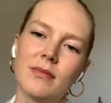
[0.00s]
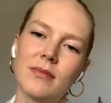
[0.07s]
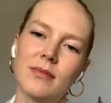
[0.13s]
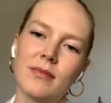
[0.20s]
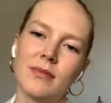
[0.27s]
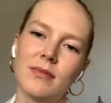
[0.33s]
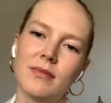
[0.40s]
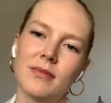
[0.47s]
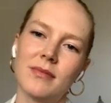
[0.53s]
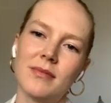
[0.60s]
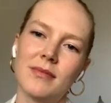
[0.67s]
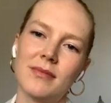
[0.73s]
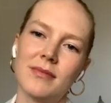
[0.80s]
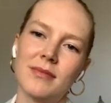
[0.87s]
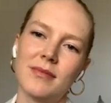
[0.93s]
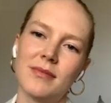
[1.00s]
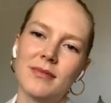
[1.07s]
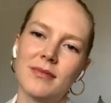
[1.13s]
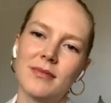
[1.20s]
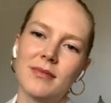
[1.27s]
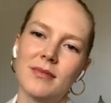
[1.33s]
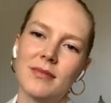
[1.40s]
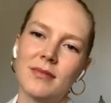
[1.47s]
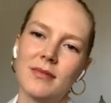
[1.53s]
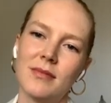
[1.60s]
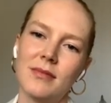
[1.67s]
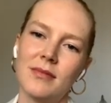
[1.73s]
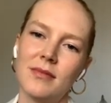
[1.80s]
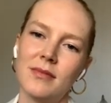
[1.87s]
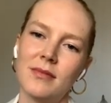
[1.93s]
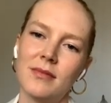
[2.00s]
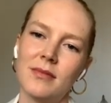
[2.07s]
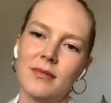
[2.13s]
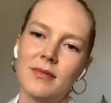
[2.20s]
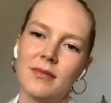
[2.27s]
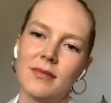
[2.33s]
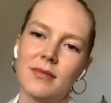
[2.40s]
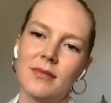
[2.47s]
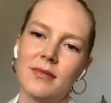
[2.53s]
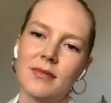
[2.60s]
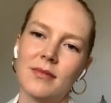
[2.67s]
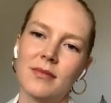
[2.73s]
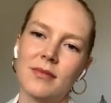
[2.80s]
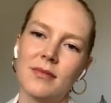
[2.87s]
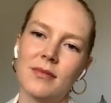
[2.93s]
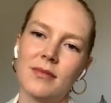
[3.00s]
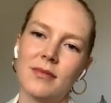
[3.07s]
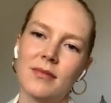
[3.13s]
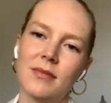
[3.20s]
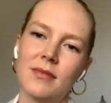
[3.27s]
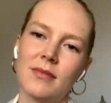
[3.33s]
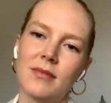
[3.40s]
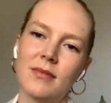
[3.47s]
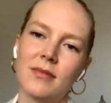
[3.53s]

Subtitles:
This person isn't speaking.